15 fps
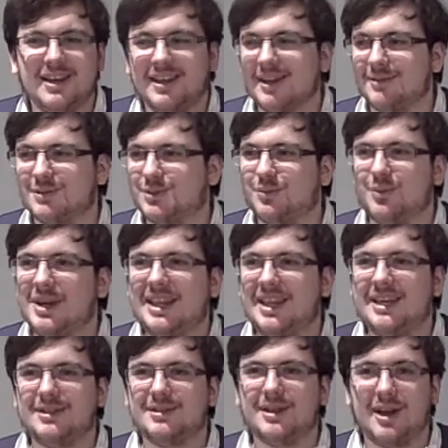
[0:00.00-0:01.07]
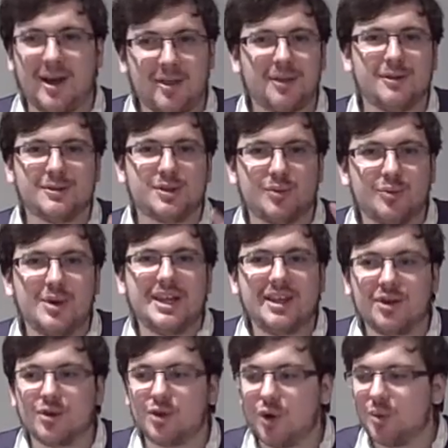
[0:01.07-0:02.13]
thought it was a really
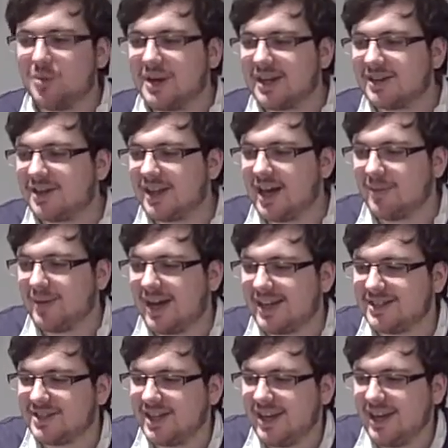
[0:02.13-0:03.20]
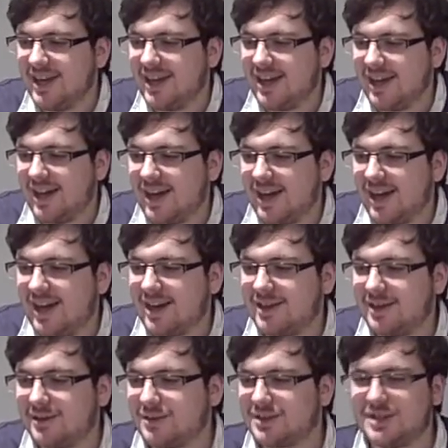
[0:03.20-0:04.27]
good opening to that match.
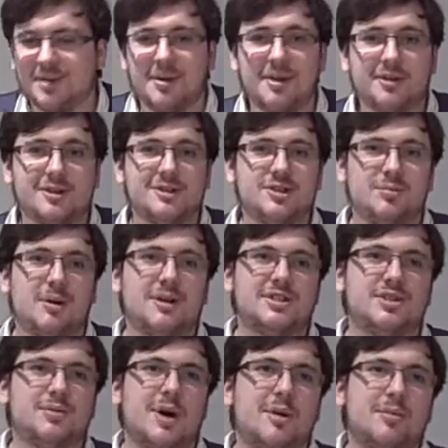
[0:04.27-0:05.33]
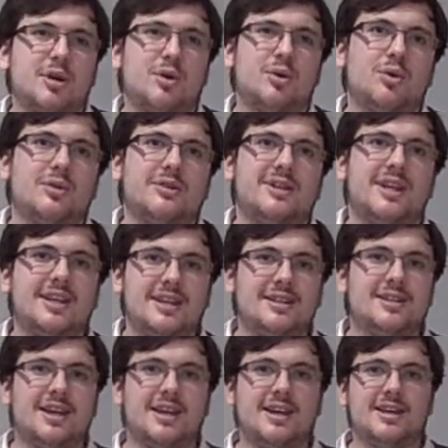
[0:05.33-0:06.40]
There was some other good spots as well. McCool
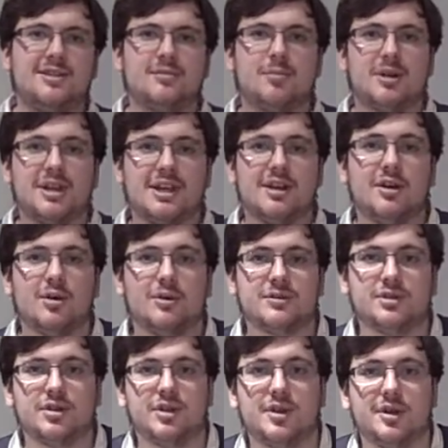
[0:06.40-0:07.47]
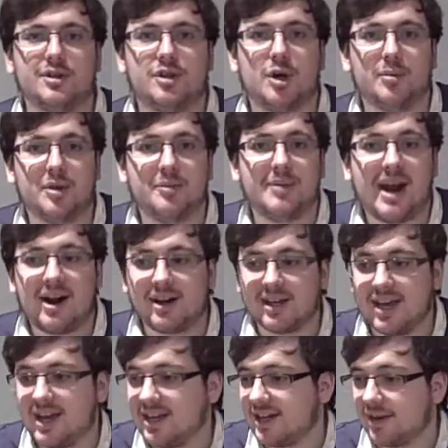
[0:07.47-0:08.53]
DDT'd Melina onto the top of the
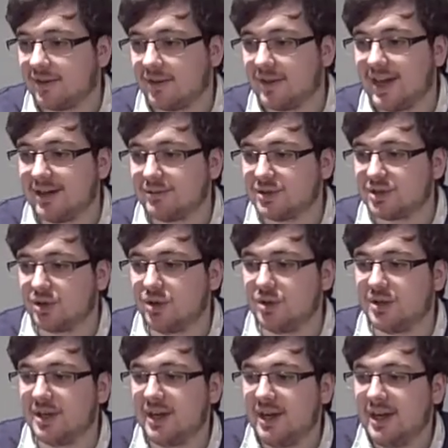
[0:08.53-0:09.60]
barricade. I thought that was good.